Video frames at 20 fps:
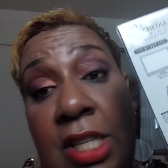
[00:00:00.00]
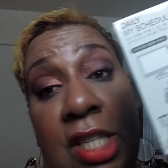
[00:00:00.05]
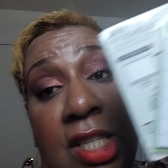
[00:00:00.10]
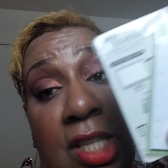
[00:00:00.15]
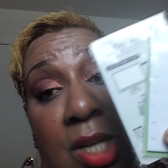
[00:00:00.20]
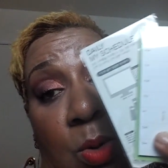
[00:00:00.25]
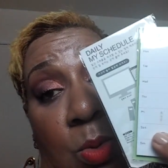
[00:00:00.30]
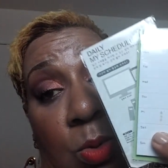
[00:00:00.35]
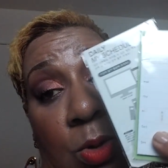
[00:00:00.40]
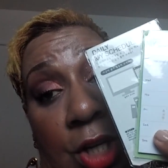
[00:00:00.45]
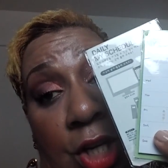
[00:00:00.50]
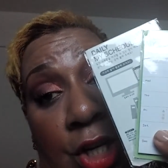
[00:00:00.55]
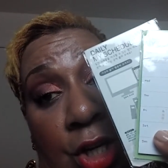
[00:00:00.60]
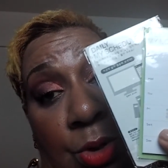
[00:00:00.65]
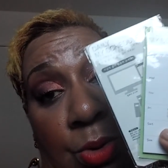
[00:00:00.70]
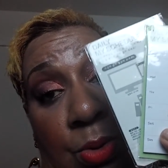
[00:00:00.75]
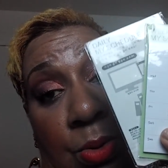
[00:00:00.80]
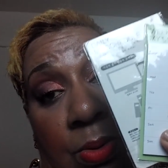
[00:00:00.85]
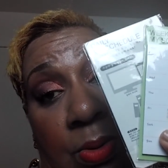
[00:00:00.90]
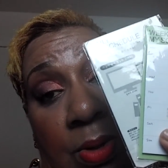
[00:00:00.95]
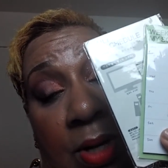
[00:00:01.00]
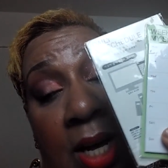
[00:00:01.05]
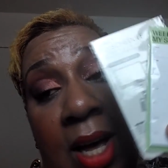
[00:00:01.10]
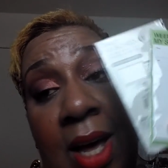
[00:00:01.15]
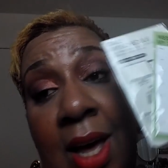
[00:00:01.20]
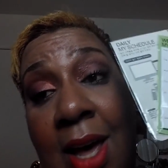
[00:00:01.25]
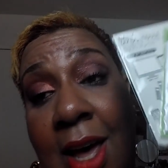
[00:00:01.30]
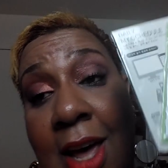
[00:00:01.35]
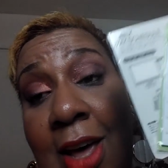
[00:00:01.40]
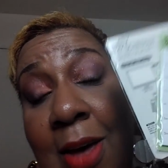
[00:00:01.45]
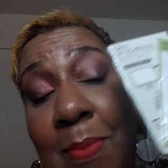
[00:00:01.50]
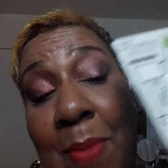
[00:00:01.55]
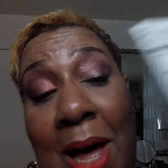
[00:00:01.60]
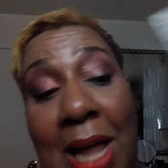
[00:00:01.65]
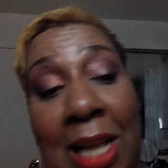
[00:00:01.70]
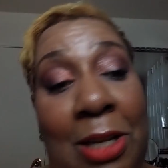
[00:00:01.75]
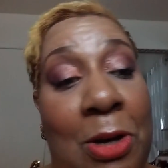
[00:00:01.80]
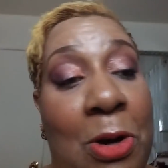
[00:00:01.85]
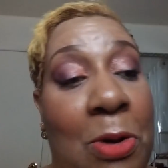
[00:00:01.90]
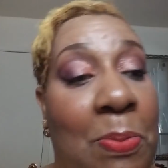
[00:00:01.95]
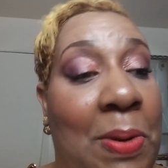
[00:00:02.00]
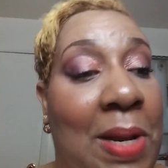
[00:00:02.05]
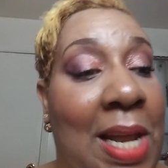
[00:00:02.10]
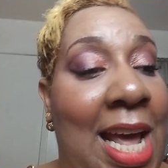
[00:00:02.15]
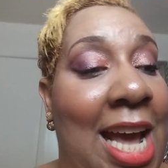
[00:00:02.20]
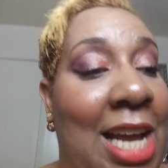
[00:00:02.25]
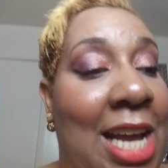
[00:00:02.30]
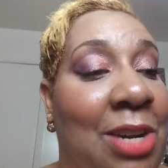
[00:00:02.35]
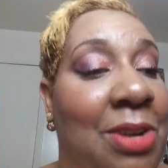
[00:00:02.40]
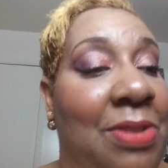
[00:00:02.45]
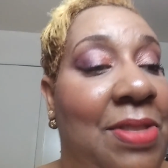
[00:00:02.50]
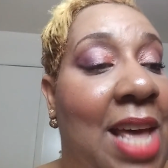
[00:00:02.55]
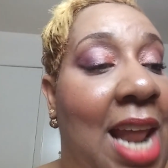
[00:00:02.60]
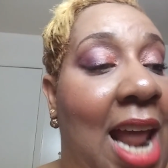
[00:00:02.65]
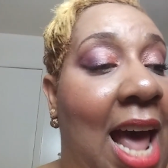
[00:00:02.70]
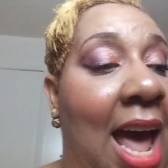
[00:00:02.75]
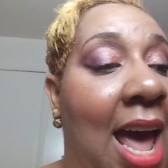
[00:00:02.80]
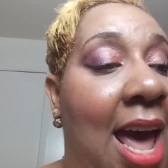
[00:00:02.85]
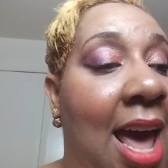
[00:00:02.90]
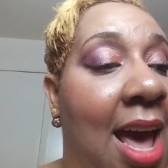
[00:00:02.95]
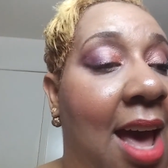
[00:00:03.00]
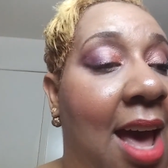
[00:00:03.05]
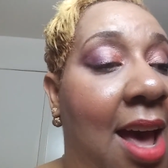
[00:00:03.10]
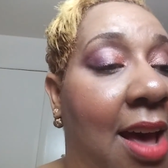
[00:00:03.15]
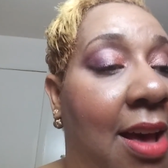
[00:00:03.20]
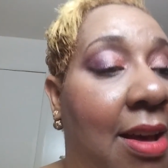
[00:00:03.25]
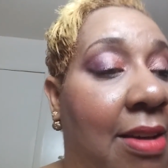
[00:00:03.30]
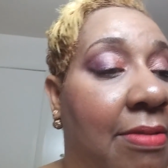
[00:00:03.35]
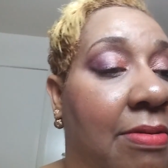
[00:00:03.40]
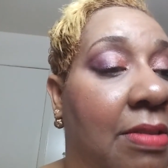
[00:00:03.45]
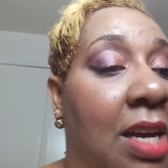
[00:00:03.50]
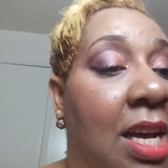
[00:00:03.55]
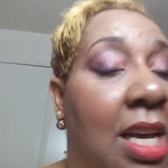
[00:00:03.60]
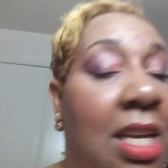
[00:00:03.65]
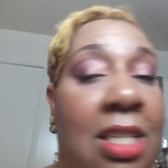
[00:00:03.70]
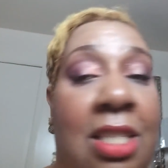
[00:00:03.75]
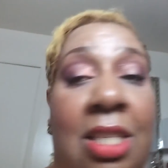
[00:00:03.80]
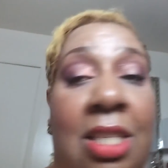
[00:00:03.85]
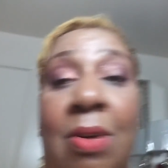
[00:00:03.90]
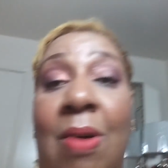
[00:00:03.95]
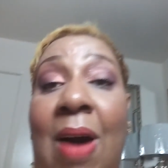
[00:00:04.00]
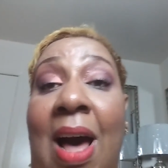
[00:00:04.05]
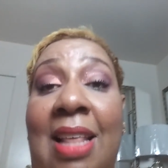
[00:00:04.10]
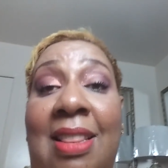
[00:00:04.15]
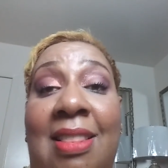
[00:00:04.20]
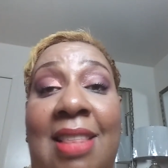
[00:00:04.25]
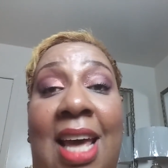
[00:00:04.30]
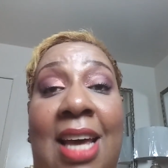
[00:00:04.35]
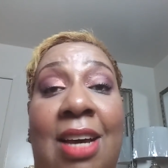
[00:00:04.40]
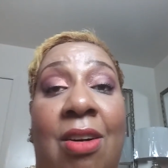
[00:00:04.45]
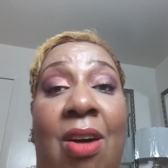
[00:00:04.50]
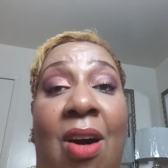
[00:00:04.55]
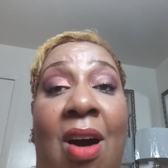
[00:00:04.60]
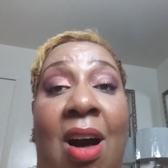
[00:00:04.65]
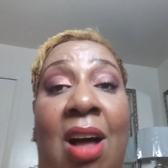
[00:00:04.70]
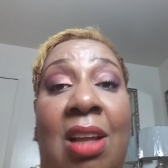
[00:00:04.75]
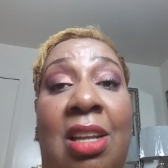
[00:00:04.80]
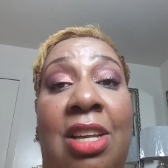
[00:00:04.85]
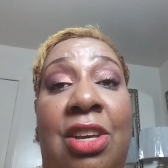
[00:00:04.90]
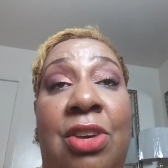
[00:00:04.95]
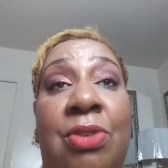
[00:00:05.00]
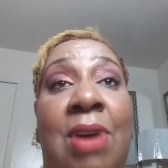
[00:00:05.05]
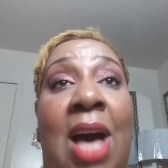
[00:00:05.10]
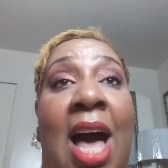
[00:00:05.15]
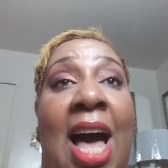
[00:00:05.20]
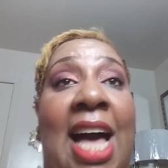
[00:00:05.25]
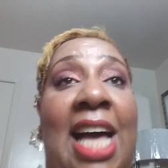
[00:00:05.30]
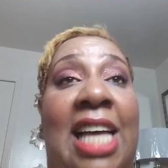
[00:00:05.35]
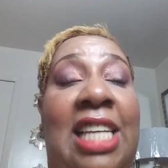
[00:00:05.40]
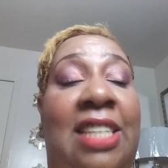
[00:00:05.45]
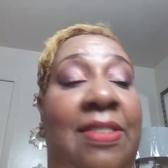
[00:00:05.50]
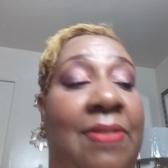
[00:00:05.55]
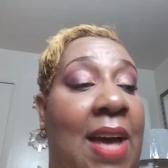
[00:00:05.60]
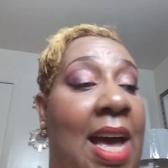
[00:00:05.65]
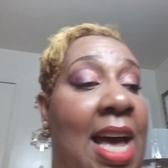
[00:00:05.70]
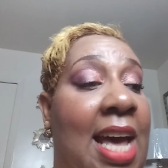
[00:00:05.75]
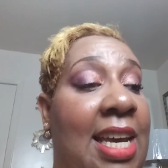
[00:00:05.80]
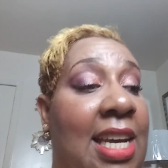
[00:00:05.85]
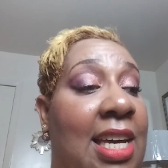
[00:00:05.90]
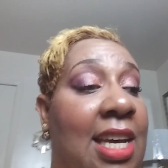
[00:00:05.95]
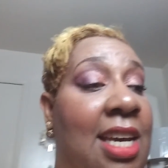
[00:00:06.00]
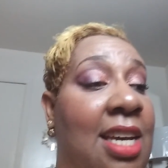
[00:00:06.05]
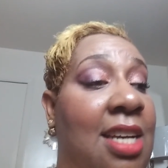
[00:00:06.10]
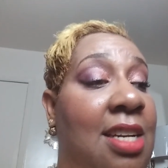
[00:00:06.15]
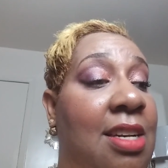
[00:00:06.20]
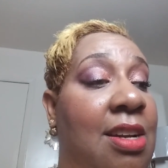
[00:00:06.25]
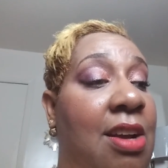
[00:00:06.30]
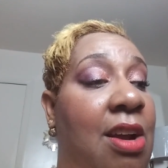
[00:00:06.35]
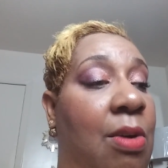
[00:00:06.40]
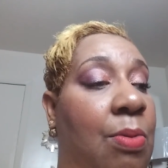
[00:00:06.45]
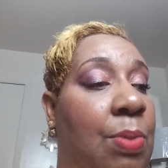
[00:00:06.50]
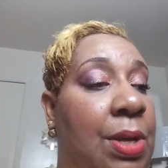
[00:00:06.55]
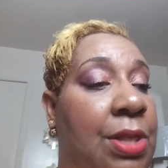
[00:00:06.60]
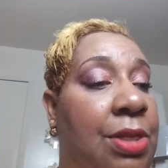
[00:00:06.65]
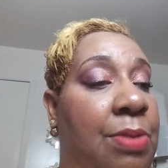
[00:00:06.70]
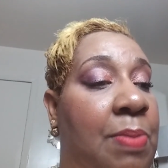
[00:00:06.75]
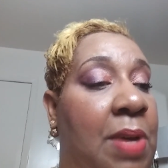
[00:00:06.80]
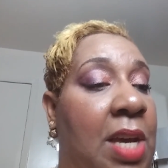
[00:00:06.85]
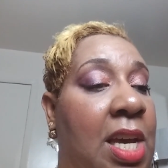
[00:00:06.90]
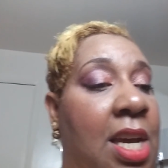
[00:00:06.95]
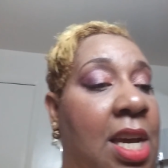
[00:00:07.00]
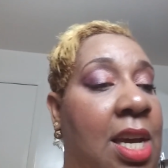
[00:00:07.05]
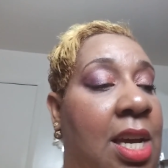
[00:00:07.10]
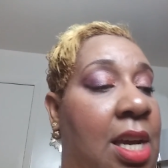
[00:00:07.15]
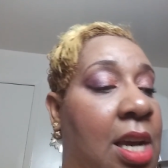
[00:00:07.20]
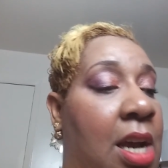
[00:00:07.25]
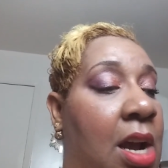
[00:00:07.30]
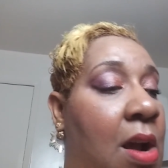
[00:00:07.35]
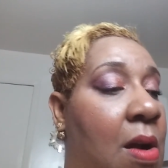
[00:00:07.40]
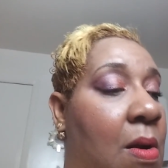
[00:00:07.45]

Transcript: so cute in my little planner that I have. So I thank all of you guys for hanging in there with me,